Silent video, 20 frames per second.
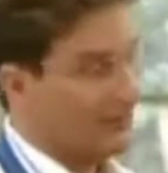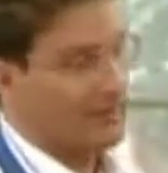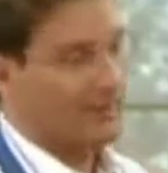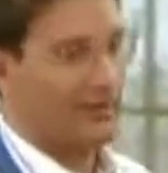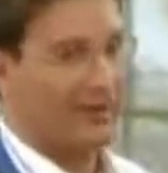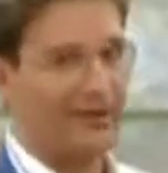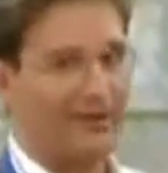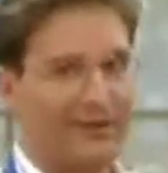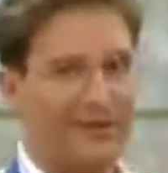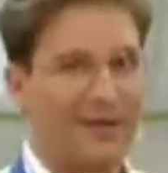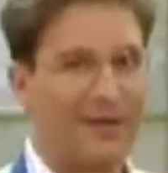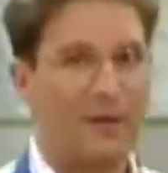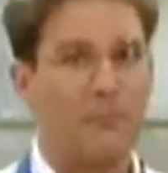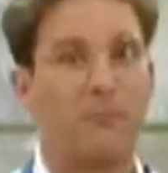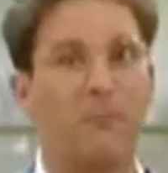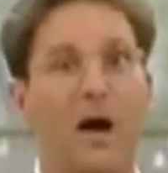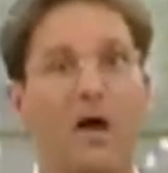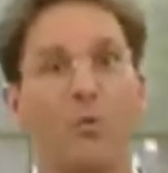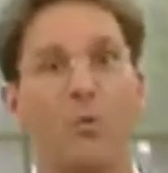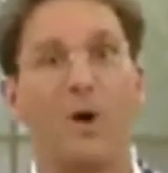Huh.
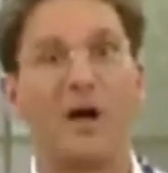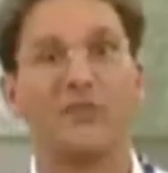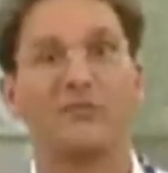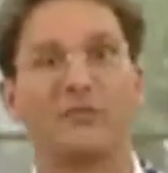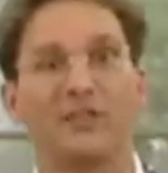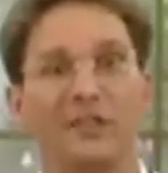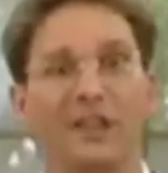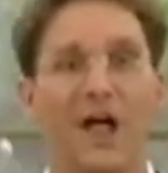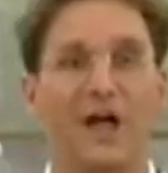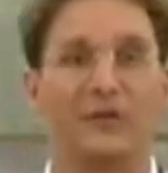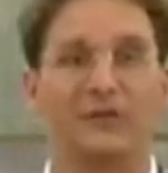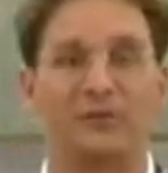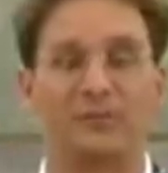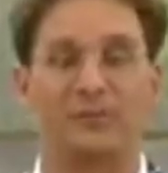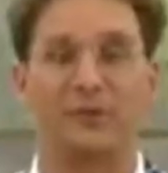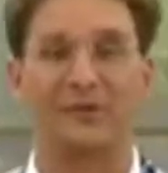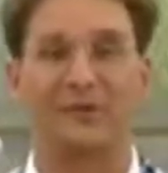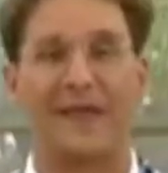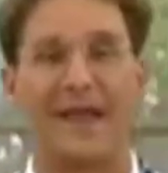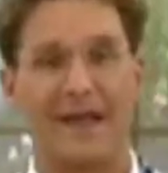My wife loves
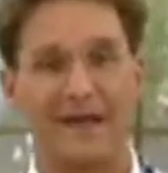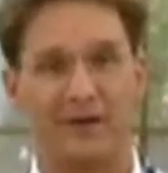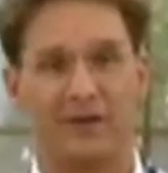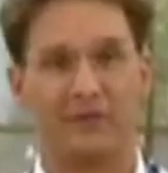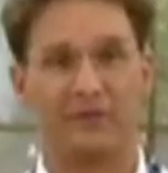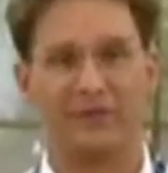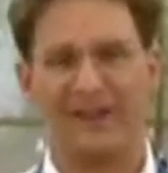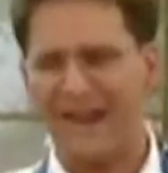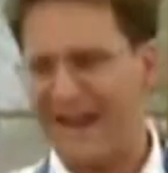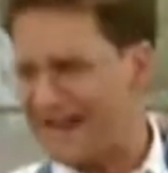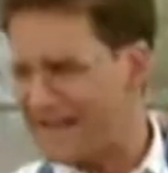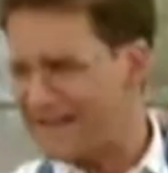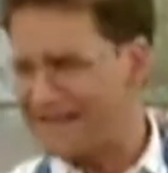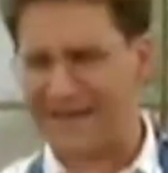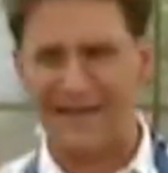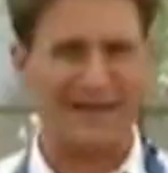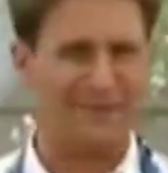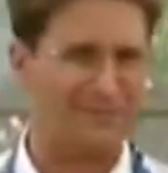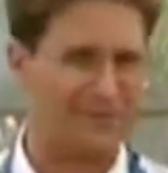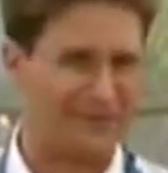potatoes. Any
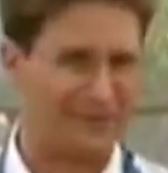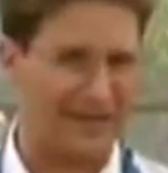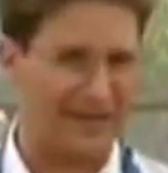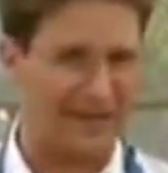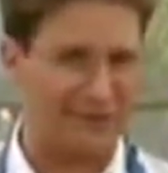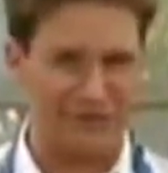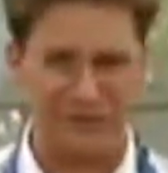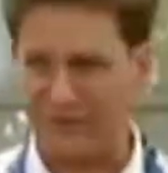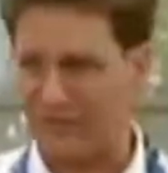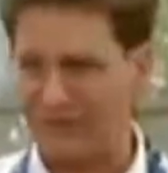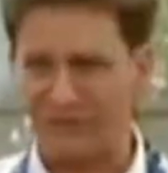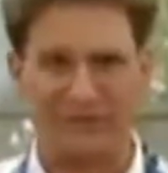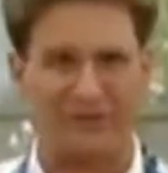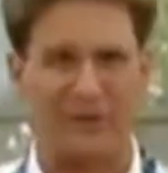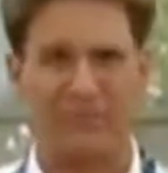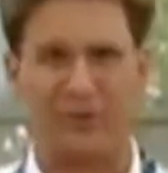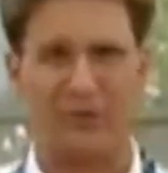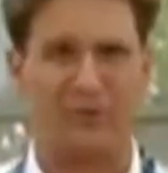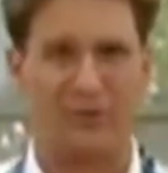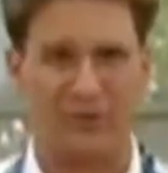kind of potatoes, she gets
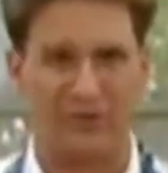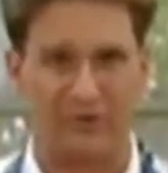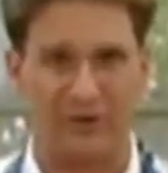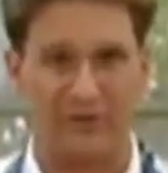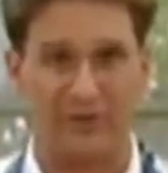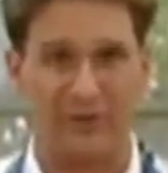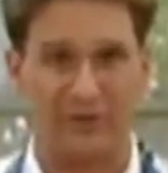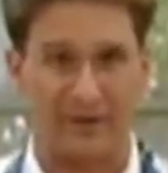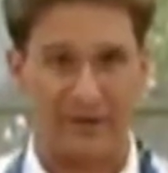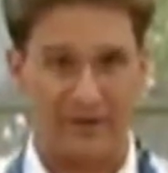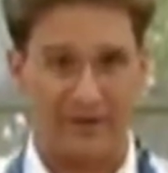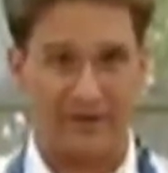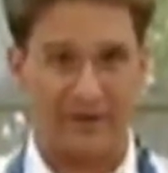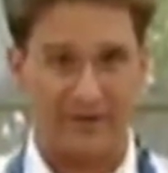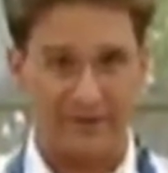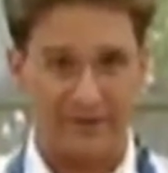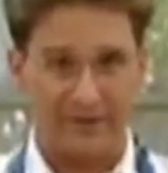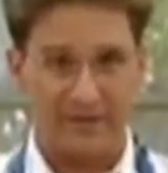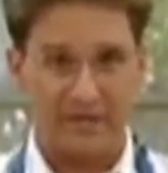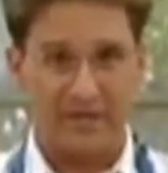double order of. All right,
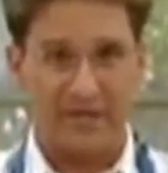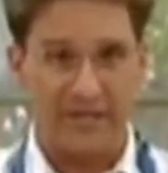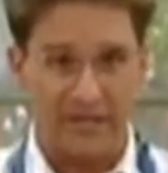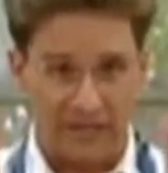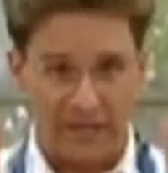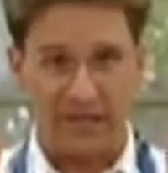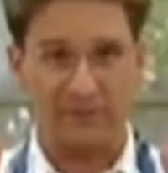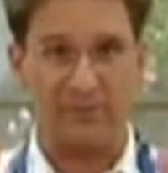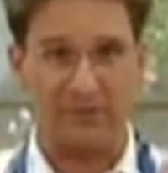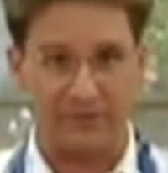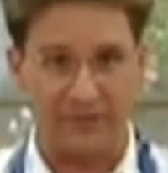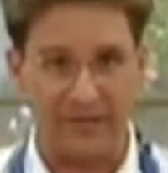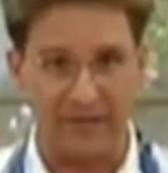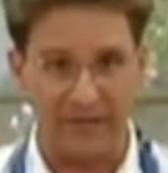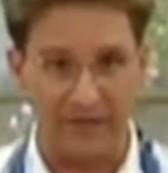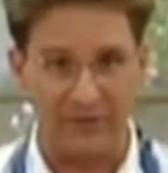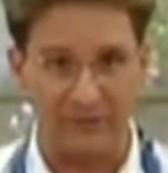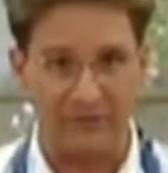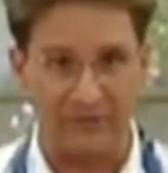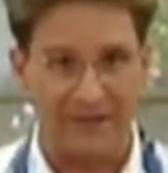honey, you like
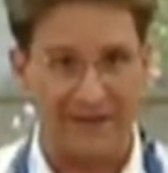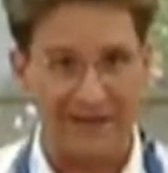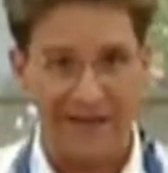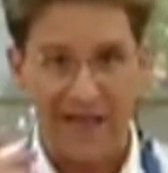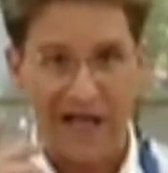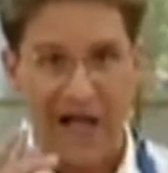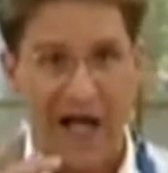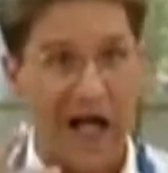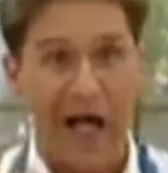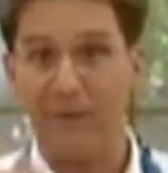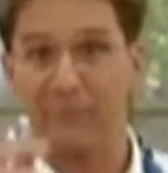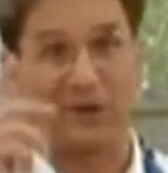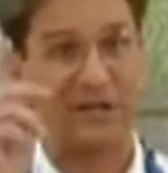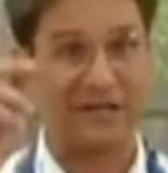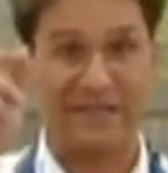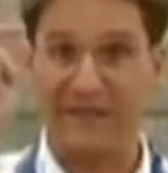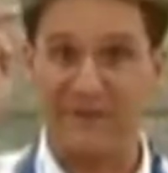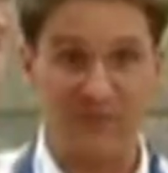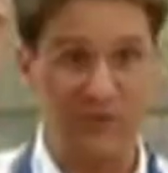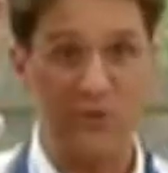potatoes? I'm going
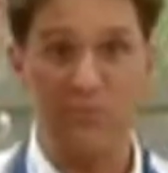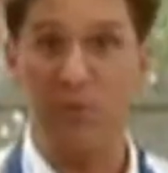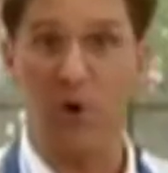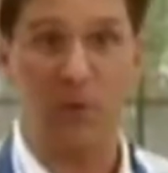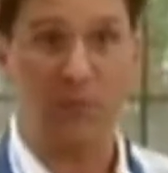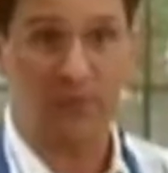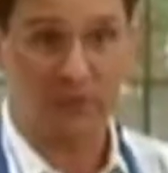to give you more